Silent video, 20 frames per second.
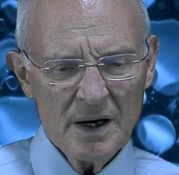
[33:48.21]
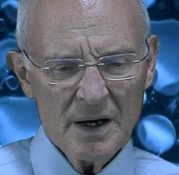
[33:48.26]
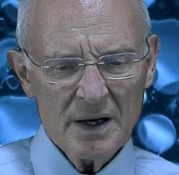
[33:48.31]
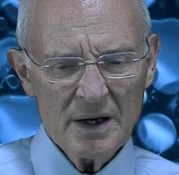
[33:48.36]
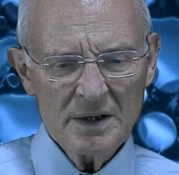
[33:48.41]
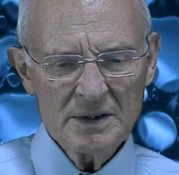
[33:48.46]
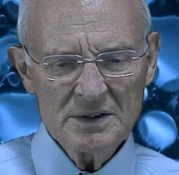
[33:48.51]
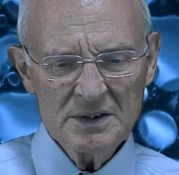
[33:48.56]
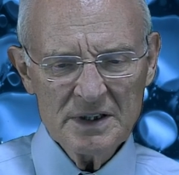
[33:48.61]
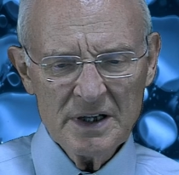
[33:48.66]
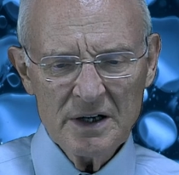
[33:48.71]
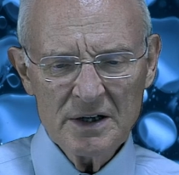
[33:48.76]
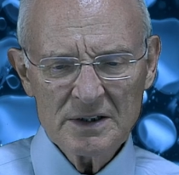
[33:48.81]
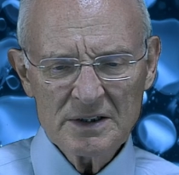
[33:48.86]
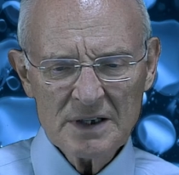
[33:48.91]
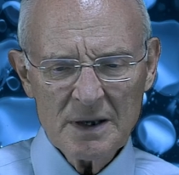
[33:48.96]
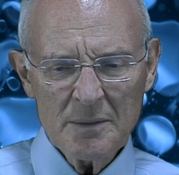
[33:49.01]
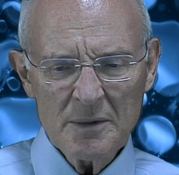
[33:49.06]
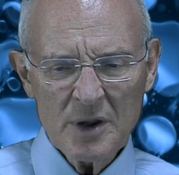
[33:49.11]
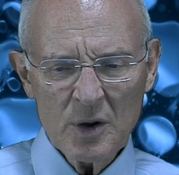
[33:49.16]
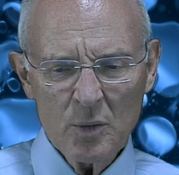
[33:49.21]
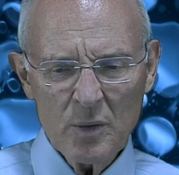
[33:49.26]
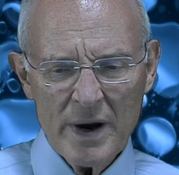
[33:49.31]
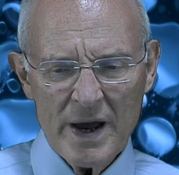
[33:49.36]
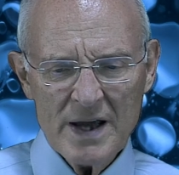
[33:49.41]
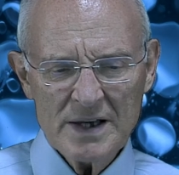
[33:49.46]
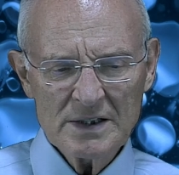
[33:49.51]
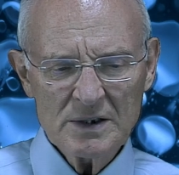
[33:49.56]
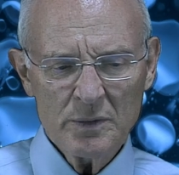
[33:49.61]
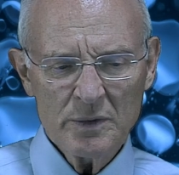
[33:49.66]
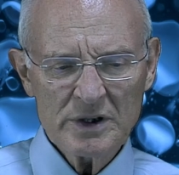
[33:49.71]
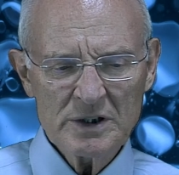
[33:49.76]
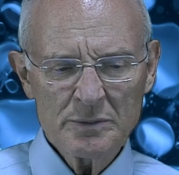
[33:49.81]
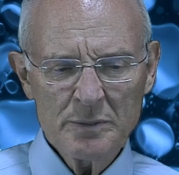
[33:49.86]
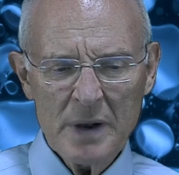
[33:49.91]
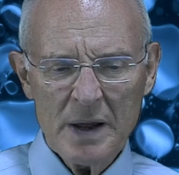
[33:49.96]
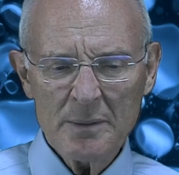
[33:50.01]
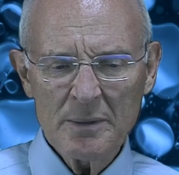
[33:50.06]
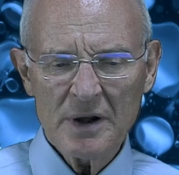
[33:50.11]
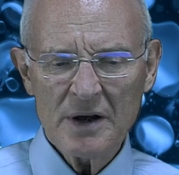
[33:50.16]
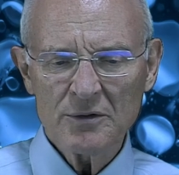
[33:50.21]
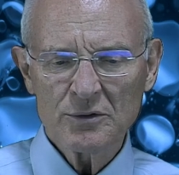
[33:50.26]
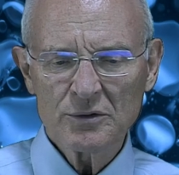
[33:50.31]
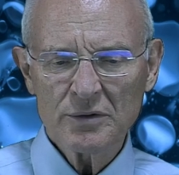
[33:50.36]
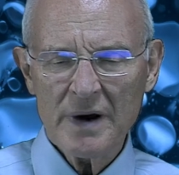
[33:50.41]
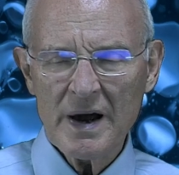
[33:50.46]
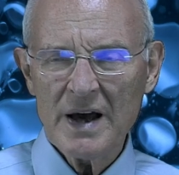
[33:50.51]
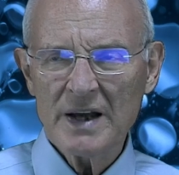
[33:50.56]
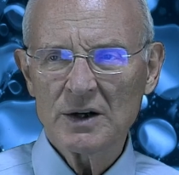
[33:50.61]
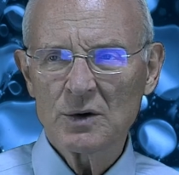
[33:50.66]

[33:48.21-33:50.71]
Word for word: Consider some of the ways in which people have tried